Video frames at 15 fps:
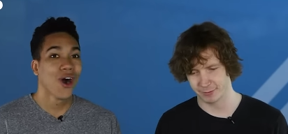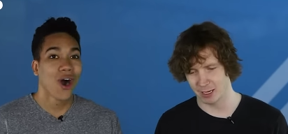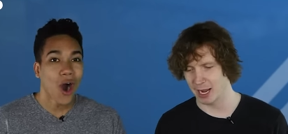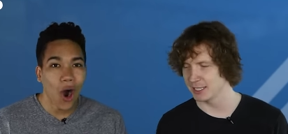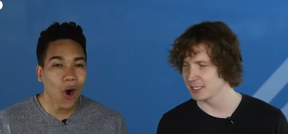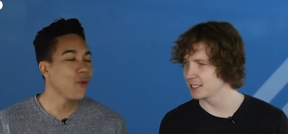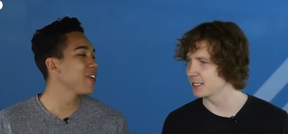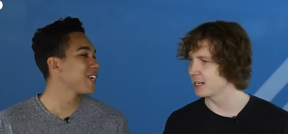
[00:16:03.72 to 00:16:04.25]
Speaker 1: I
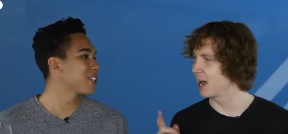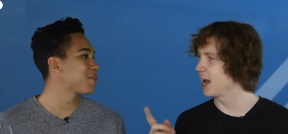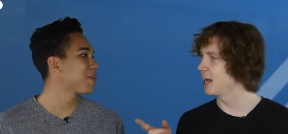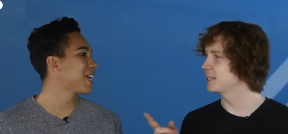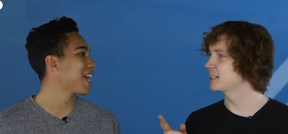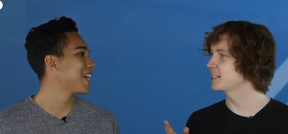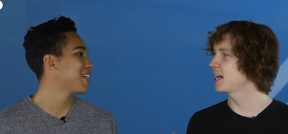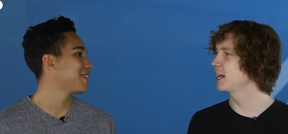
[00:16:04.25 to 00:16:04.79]
holding did, spaghetti.
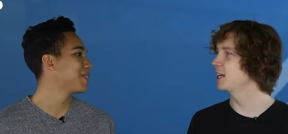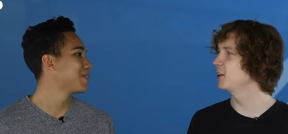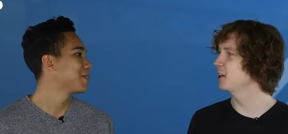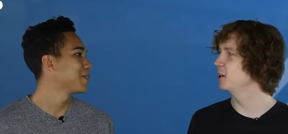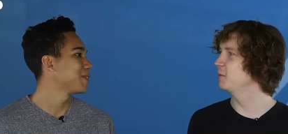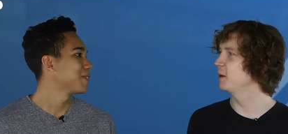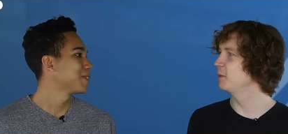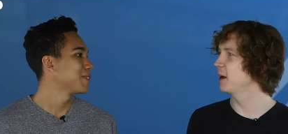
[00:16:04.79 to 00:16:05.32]
I did tell you a little
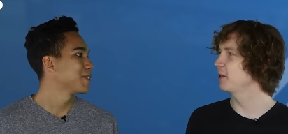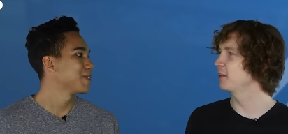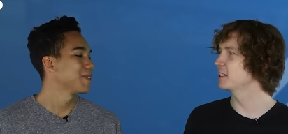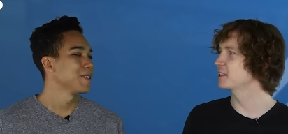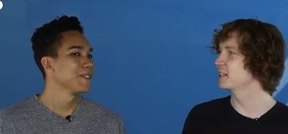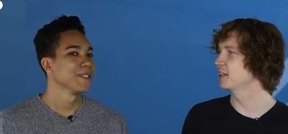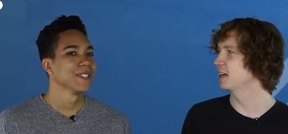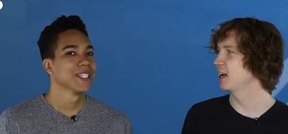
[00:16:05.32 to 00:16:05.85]
bit about this,
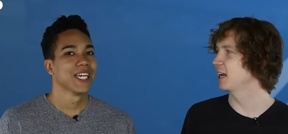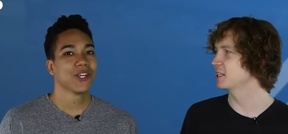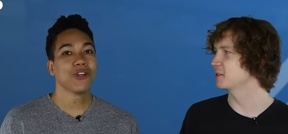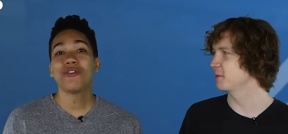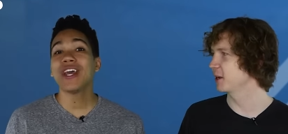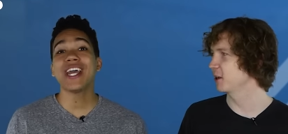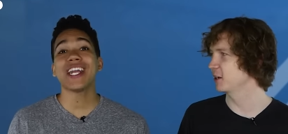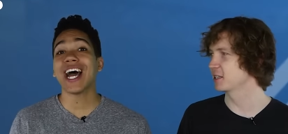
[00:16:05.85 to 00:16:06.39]
didn't I? Let's you
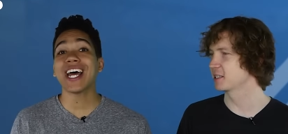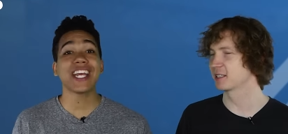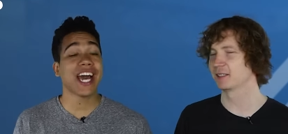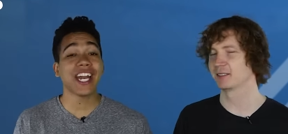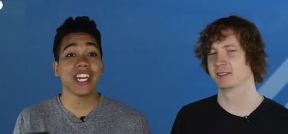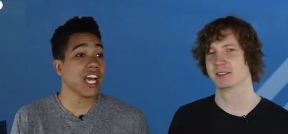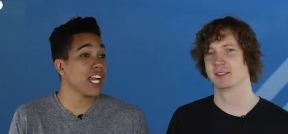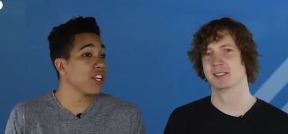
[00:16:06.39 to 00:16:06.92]
did. I, did. I
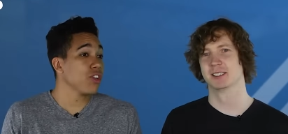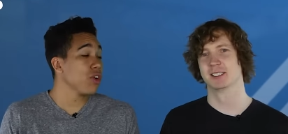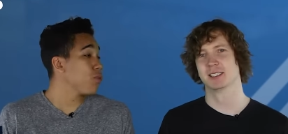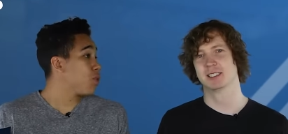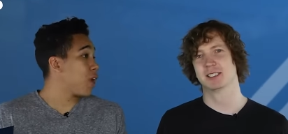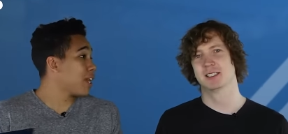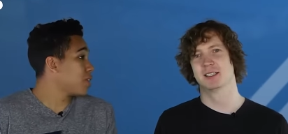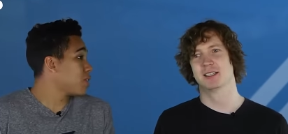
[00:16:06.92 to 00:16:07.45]
didn't. I didn't know.
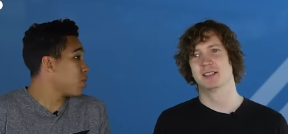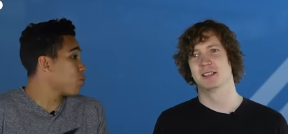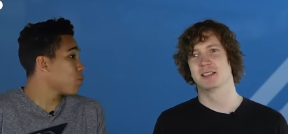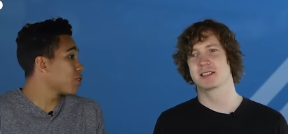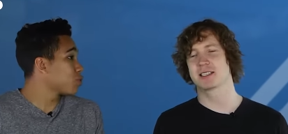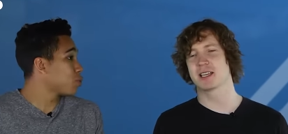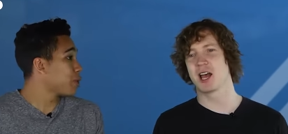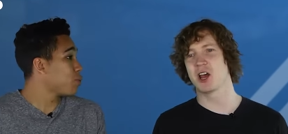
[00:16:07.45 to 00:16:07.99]
I didn't know what the
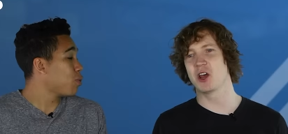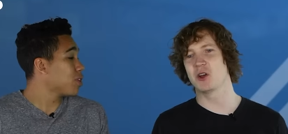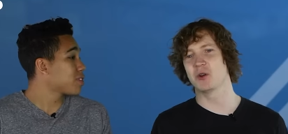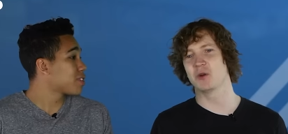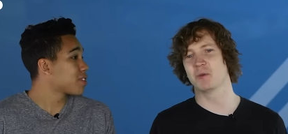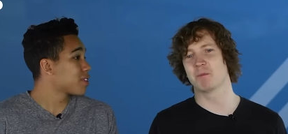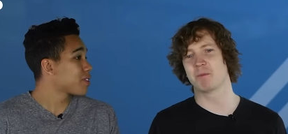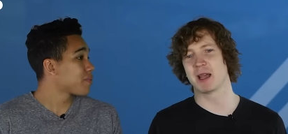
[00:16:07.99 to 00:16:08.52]
so tweet was.
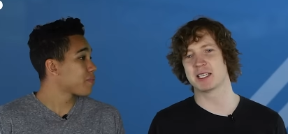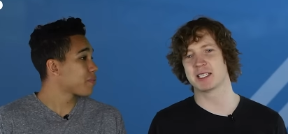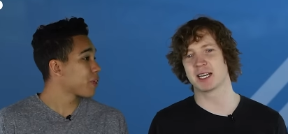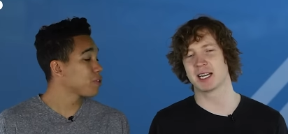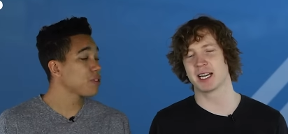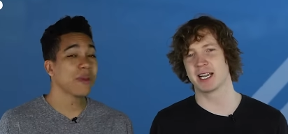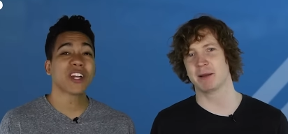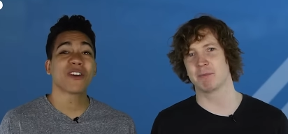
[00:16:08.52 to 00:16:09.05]
So
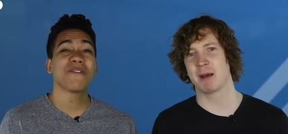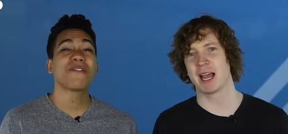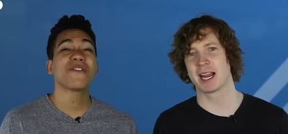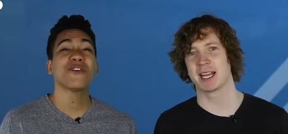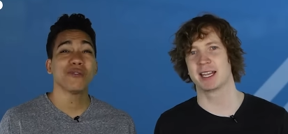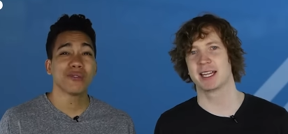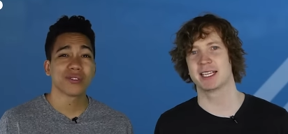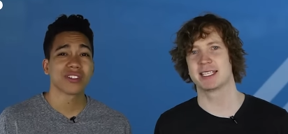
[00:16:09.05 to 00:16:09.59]
basically, was back
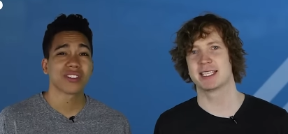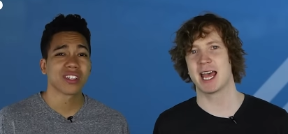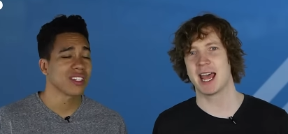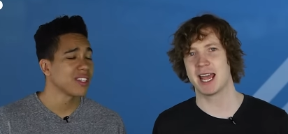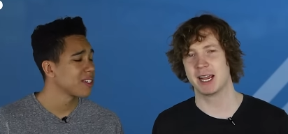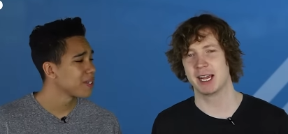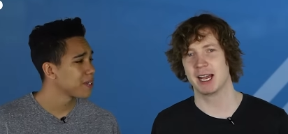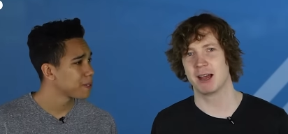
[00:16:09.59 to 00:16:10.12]
in the
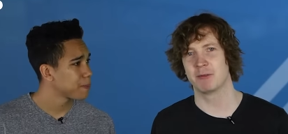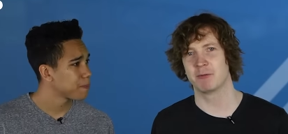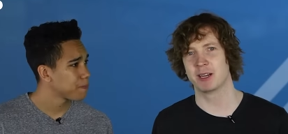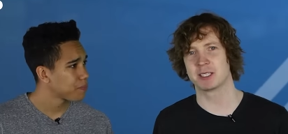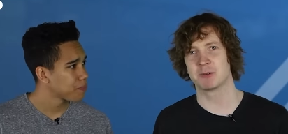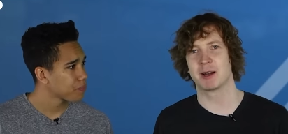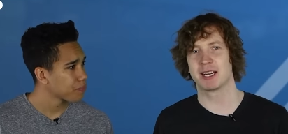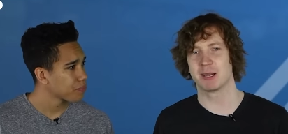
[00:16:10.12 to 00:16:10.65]
Speaker 2: day, Victor
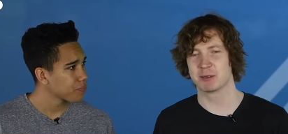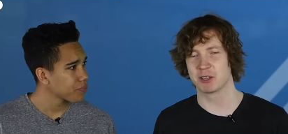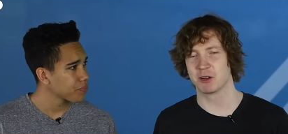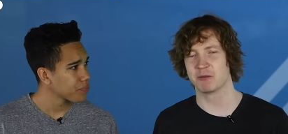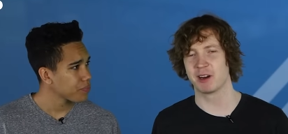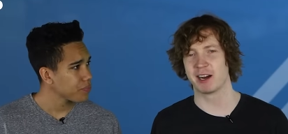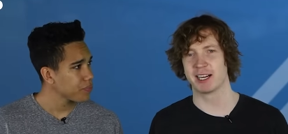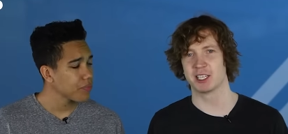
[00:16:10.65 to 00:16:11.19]
Wanyama's got a
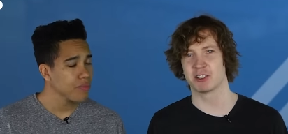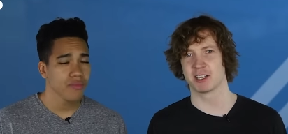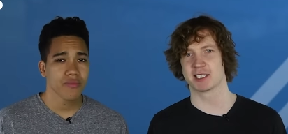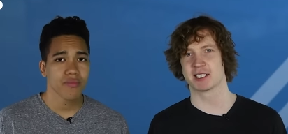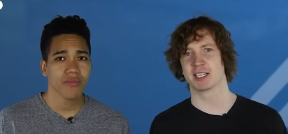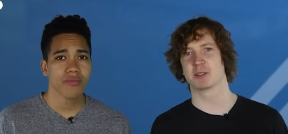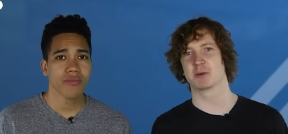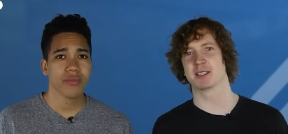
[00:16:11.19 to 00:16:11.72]
very
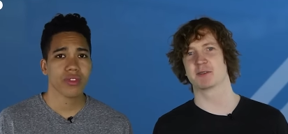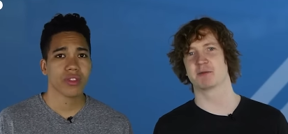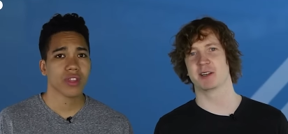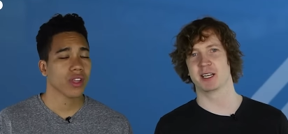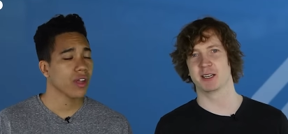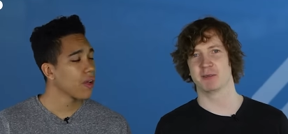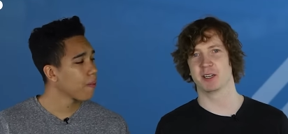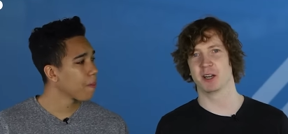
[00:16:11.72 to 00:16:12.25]
interesting Twitter feed. And
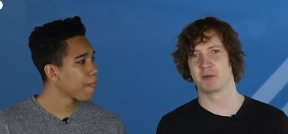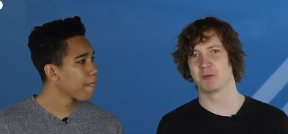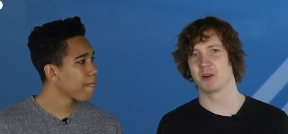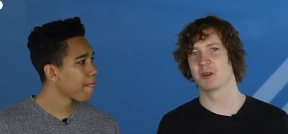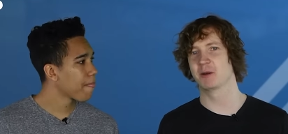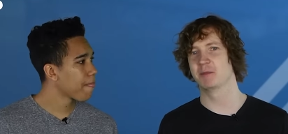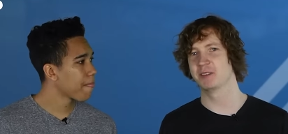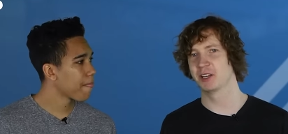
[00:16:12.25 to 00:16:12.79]
if you don't follow
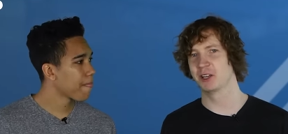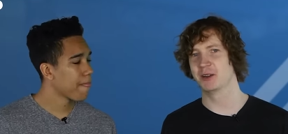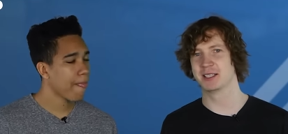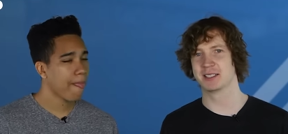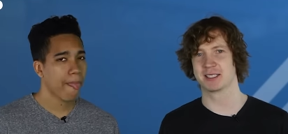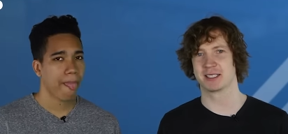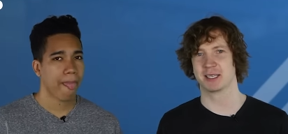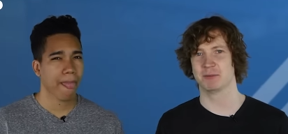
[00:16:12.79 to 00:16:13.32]
him, do. He
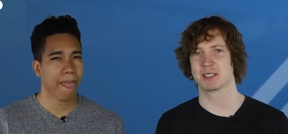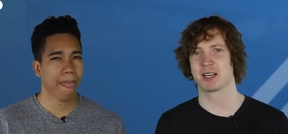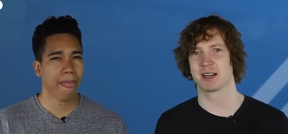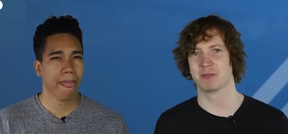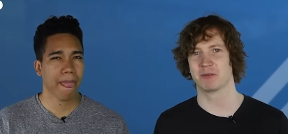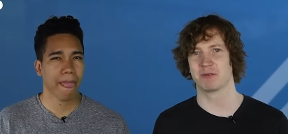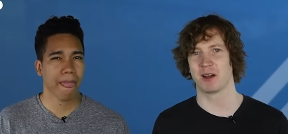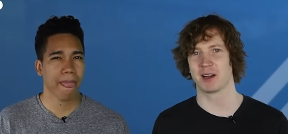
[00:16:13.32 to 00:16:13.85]
seems like a
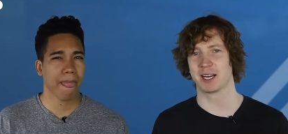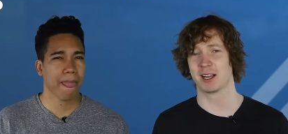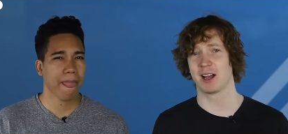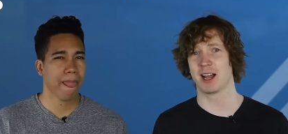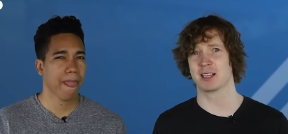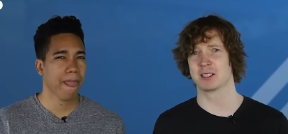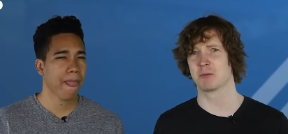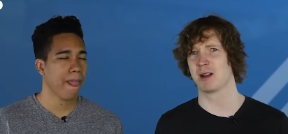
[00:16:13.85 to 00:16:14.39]
funny guy
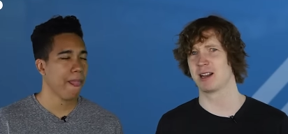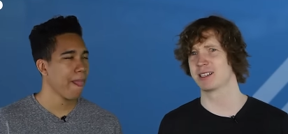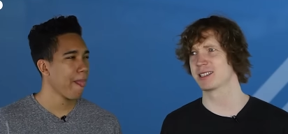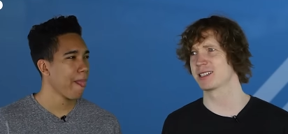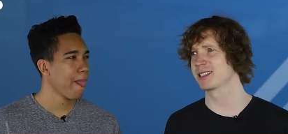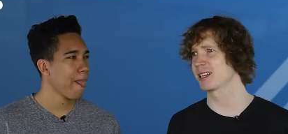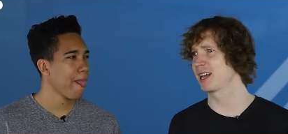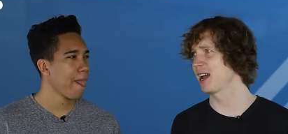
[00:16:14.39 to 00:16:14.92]
as well as a
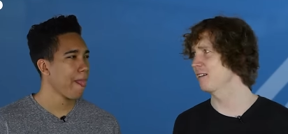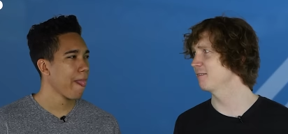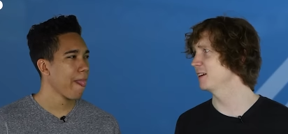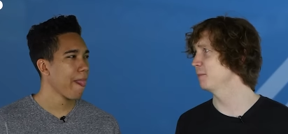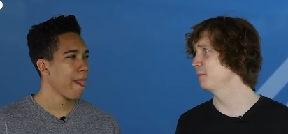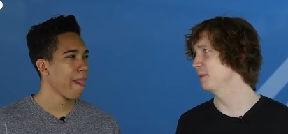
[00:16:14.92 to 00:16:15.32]
scary